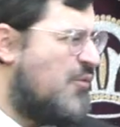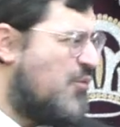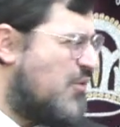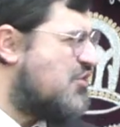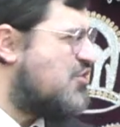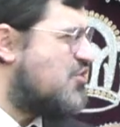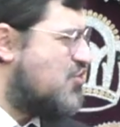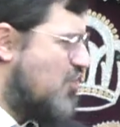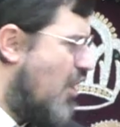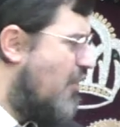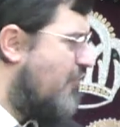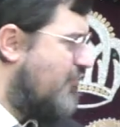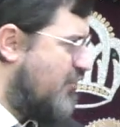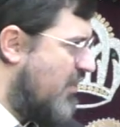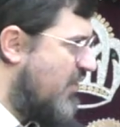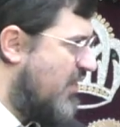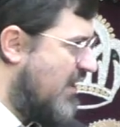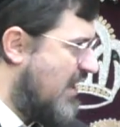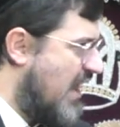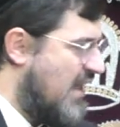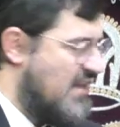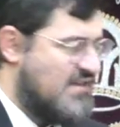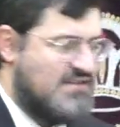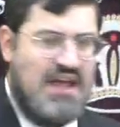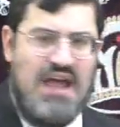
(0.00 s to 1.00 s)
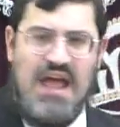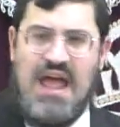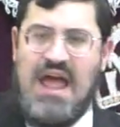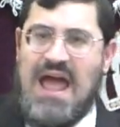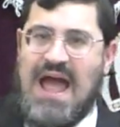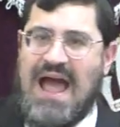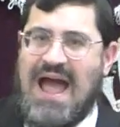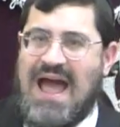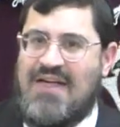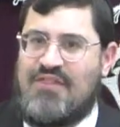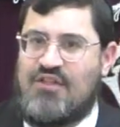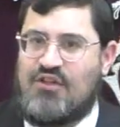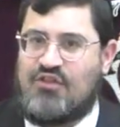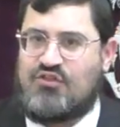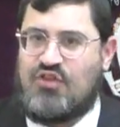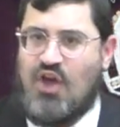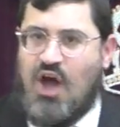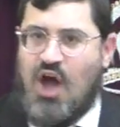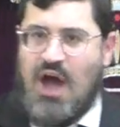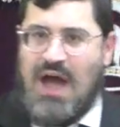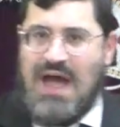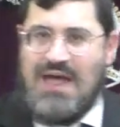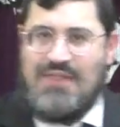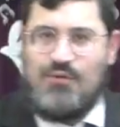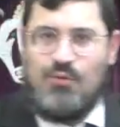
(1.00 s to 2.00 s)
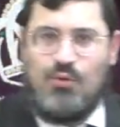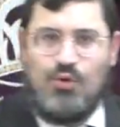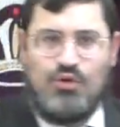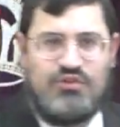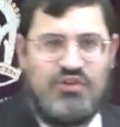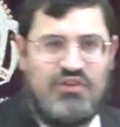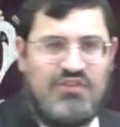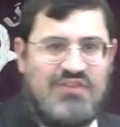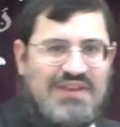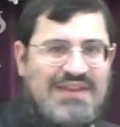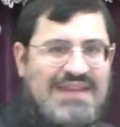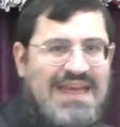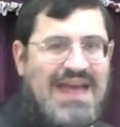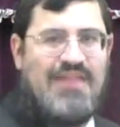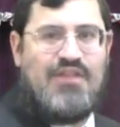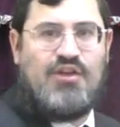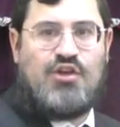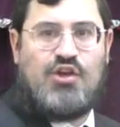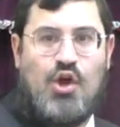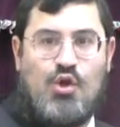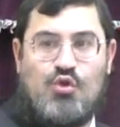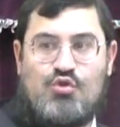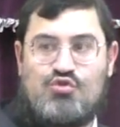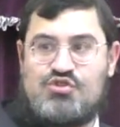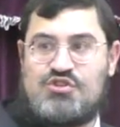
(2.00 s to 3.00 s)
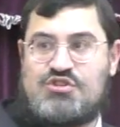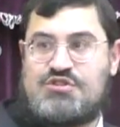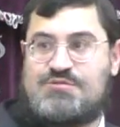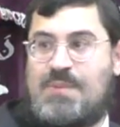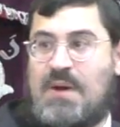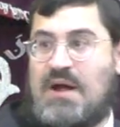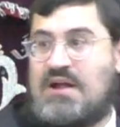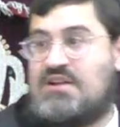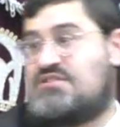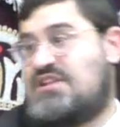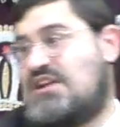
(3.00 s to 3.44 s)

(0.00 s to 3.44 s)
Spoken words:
which is often the case, and the dirt and the water together go to the sponge,